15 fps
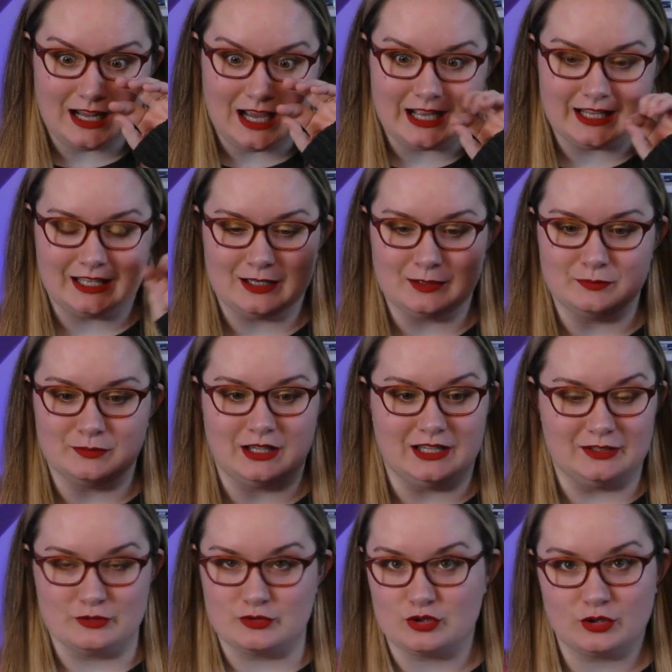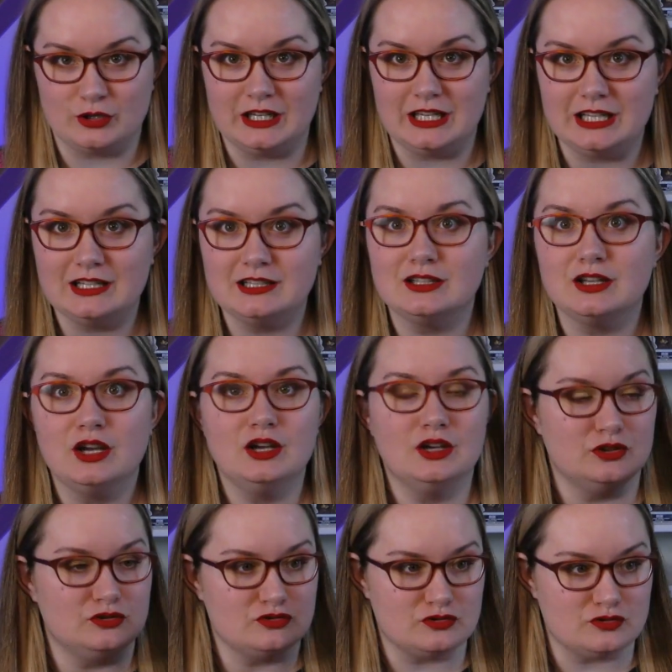I am intrigued,
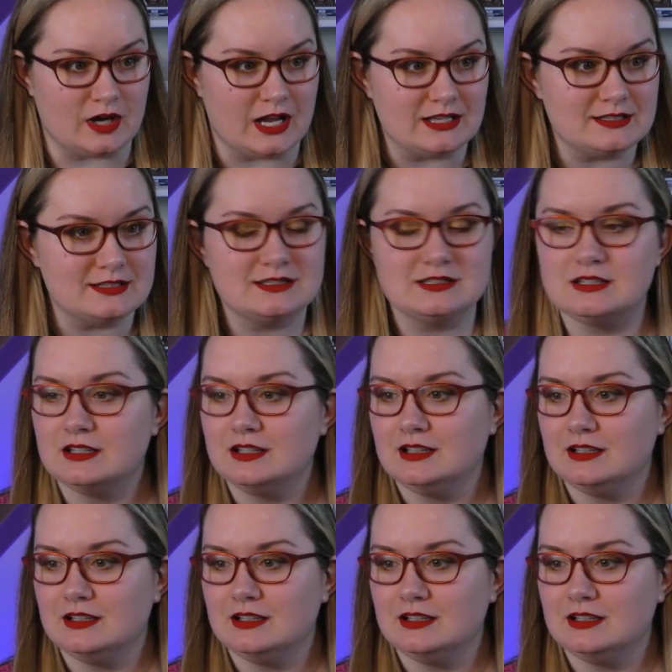stressed,